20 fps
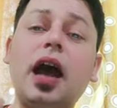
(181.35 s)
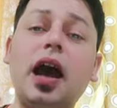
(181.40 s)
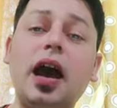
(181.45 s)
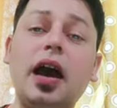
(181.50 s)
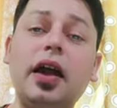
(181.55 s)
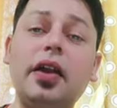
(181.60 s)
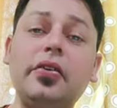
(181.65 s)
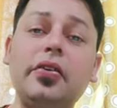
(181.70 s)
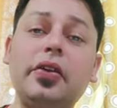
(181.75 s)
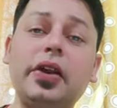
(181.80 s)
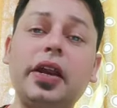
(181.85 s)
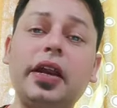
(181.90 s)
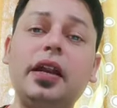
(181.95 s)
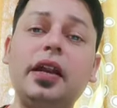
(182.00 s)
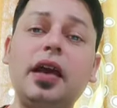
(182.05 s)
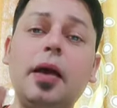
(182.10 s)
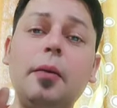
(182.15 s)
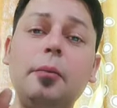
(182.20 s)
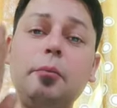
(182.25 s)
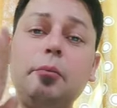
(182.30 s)
100
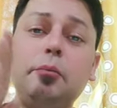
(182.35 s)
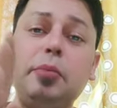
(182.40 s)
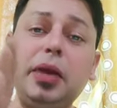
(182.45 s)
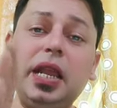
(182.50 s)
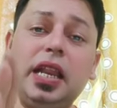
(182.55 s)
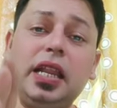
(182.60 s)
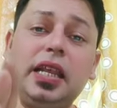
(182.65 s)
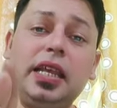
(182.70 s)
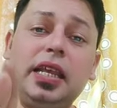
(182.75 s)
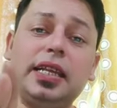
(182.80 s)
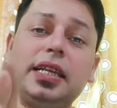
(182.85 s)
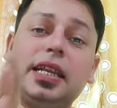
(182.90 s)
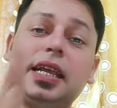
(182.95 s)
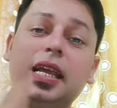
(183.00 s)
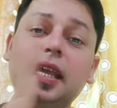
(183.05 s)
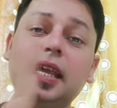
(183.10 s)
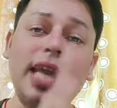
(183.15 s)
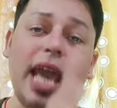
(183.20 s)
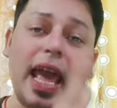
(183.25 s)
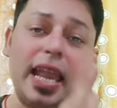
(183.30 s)
billion
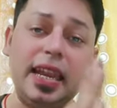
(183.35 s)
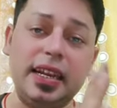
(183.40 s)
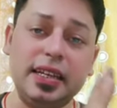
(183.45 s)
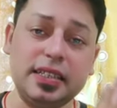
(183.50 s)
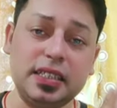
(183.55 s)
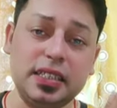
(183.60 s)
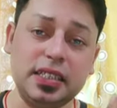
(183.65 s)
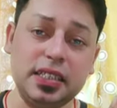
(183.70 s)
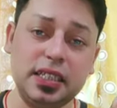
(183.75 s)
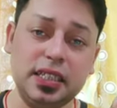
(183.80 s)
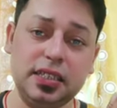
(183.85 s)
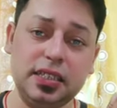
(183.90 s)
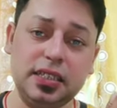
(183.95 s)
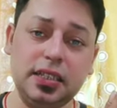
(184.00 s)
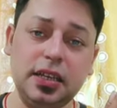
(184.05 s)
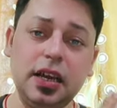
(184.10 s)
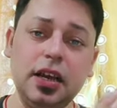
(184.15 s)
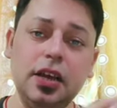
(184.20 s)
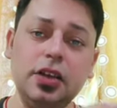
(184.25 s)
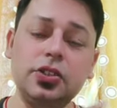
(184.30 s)
galaxies.
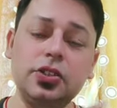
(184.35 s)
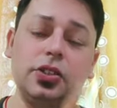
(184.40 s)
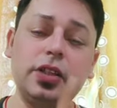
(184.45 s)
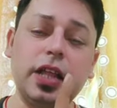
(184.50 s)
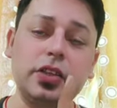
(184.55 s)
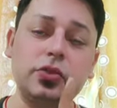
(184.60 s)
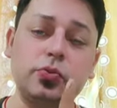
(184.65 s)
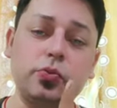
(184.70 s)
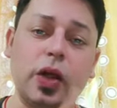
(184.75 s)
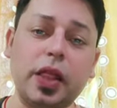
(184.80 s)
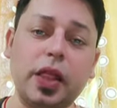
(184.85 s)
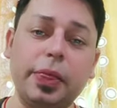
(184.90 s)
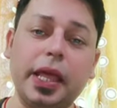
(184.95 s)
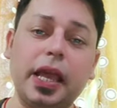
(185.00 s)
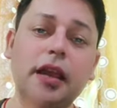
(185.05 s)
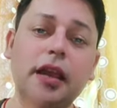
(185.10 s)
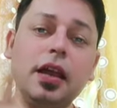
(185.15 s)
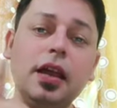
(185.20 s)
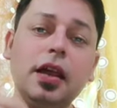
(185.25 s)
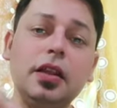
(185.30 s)
So that's one
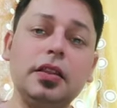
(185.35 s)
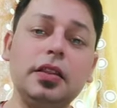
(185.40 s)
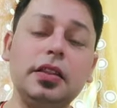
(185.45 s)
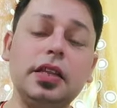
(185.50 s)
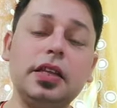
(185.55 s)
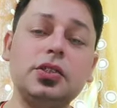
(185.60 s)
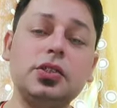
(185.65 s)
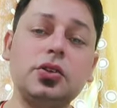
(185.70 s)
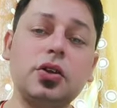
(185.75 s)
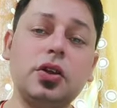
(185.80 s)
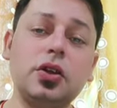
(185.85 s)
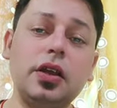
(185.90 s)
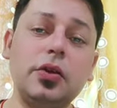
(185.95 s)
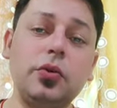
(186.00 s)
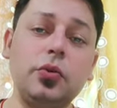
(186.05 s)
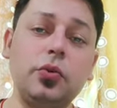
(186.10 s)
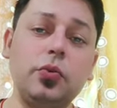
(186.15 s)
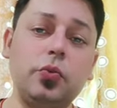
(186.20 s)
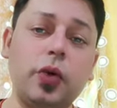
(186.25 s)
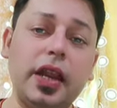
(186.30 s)
thing. There's
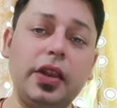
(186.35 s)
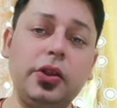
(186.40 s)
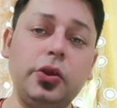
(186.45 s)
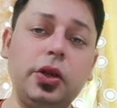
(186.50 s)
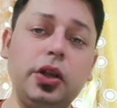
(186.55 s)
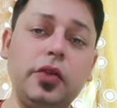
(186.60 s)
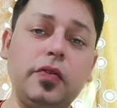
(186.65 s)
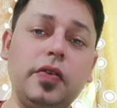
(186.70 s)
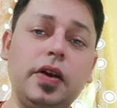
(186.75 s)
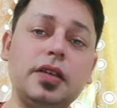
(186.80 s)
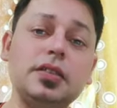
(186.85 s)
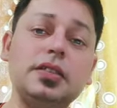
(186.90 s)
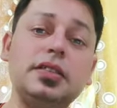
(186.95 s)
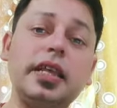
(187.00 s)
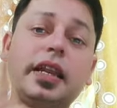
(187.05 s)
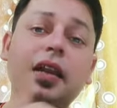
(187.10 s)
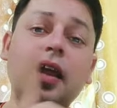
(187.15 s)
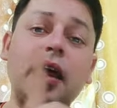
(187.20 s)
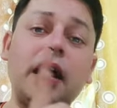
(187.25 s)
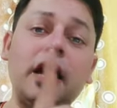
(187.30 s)
in one universe,
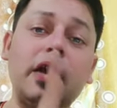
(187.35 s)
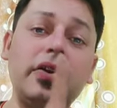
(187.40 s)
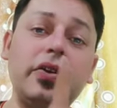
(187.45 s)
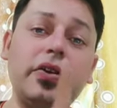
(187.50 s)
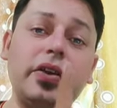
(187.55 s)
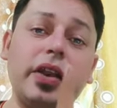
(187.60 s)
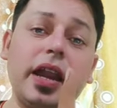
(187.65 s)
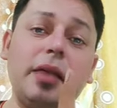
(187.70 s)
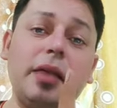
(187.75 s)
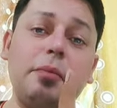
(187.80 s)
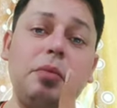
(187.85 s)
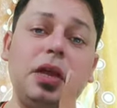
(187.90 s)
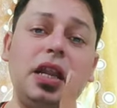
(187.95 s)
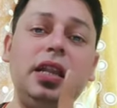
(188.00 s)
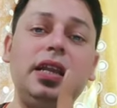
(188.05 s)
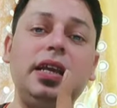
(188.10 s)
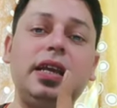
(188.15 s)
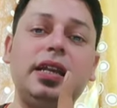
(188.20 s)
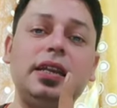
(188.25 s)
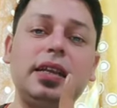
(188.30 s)
there are 100
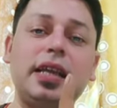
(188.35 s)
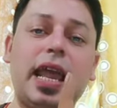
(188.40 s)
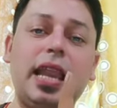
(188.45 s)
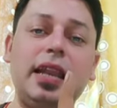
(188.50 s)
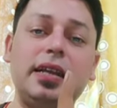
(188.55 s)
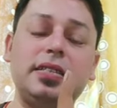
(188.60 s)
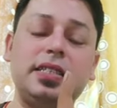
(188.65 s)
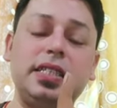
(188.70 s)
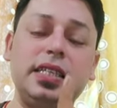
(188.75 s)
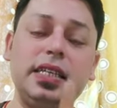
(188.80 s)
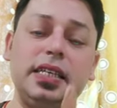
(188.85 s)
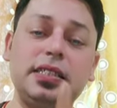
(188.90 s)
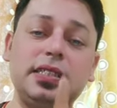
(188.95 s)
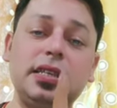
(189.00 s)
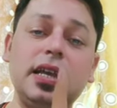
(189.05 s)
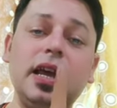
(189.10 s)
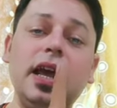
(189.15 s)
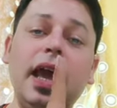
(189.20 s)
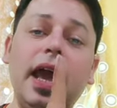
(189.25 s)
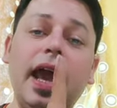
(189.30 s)
billion galaxies,
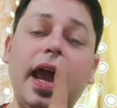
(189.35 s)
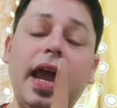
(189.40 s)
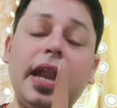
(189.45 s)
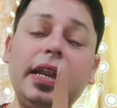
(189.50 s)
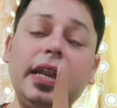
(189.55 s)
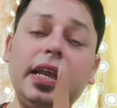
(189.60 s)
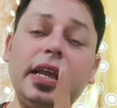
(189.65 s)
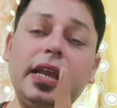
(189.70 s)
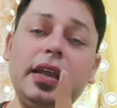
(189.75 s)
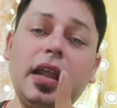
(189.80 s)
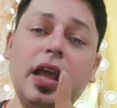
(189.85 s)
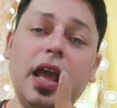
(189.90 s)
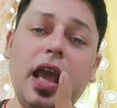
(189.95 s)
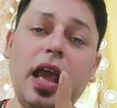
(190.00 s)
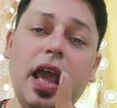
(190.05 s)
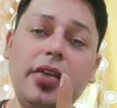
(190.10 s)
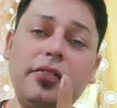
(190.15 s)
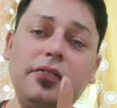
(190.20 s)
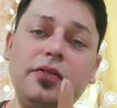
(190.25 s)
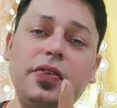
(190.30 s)
and in
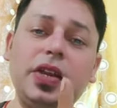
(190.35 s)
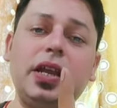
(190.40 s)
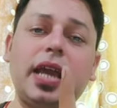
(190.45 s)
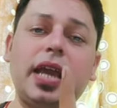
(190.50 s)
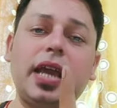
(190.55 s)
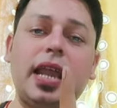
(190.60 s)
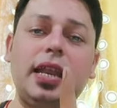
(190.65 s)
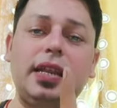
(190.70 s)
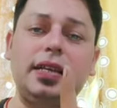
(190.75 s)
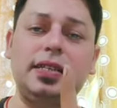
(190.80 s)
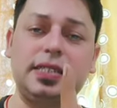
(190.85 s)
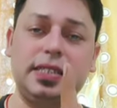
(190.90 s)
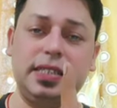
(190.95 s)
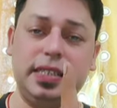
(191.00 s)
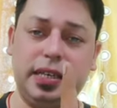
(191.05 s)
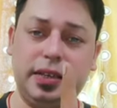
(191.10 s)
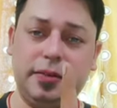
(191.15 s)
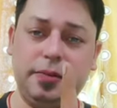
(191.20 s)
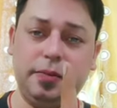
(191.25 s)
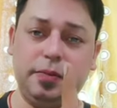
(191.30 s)
every
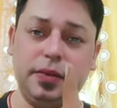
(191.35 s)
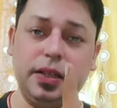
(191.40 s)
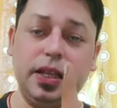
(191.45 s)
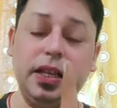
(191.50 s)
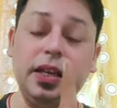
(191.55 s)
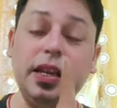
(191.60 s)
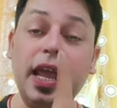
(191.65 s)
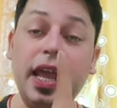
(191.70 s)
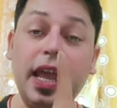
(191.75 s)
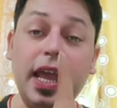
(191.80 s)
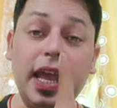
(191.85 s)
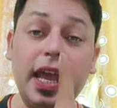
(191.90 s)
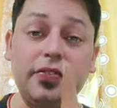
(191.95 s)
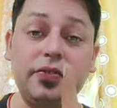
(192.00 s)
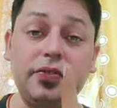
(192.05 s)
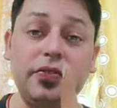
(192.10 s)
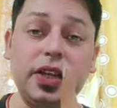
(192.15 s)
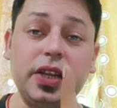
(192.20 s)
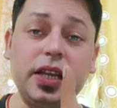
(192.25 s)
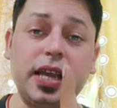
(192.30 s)
galaxy,
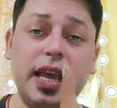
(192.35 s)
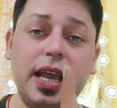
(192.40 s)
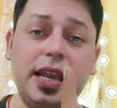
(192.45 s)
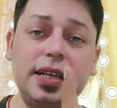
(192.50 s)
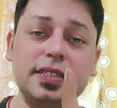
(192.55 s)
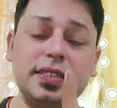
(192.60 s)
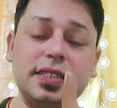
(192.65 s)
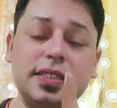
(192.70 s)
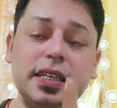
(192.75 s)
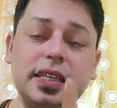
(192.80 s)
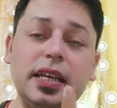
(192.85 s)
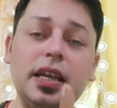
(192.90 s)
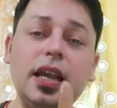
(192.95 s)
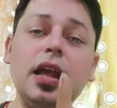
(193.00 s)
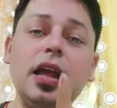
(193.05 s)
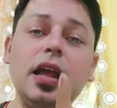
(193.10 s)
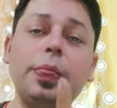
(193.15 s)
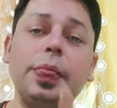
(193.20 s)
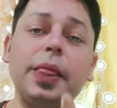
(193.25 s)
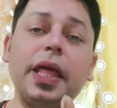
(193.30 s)

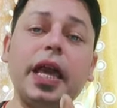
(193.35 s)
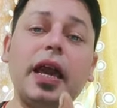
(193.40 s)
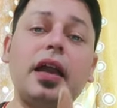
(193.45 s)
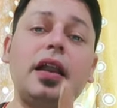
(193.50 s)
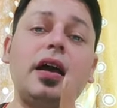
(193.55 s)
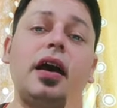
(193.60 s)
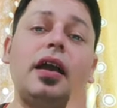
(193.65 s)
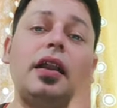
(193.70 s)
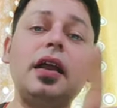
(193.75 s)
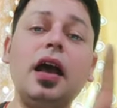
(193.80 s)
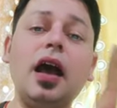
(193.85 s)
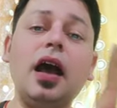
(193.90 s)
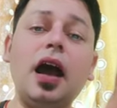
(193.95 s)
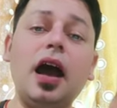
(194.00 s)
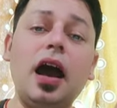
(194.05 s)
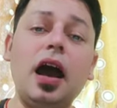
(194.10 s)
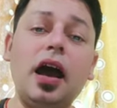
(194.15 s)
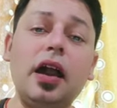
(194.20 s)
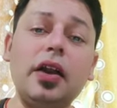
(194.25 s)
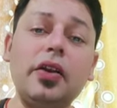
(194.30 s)
there are
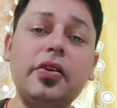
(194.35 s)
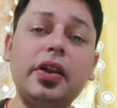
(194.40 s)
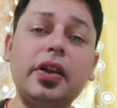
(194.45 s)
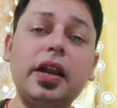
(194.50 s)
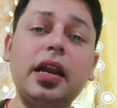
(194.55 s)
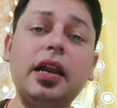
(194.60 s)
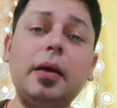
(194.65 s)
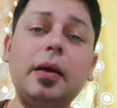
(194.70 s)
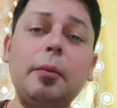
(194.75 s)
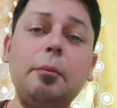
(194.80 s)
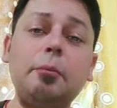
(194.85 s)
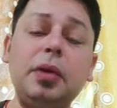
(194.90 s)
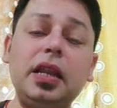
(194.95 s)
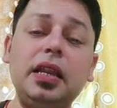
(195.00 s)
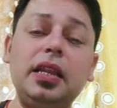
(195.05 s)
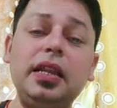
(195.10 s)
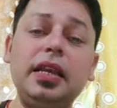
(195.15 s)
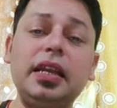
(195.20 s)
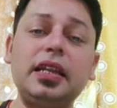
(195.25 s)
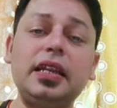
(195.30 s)
100
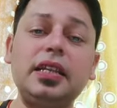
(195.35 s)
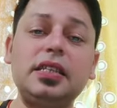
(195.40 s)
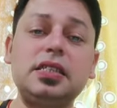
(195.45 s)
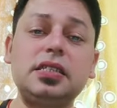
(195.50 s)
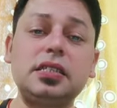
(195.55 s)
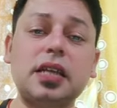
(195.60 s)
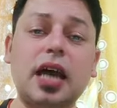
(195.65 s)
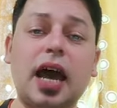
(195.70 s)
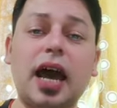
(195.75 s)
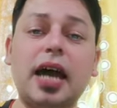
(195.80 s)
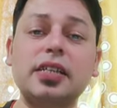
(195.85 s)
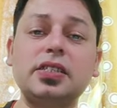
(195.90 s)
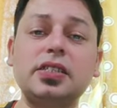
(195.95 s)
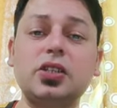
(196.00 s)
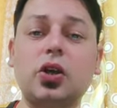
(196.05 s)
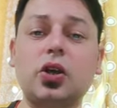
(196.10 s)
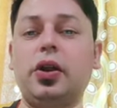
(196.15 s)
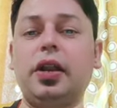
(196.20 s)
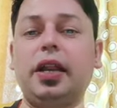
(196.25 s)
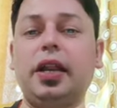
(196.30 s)
billion stars
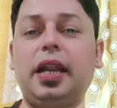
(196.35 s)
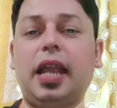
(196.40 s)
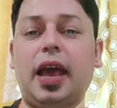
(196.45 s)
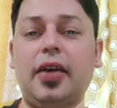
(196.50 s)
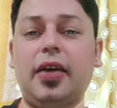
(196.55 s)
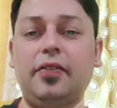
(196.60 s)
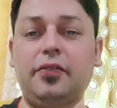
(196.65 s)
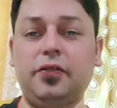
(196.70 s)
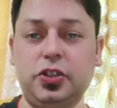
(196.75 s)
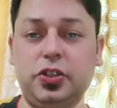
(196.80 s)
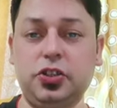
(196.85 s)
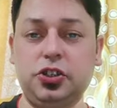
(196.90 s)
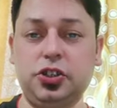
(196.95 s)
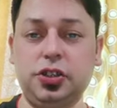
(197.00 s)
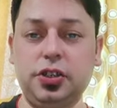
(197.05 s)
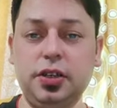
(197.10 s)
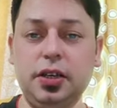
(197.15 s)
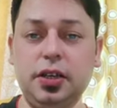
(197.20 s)
on an average.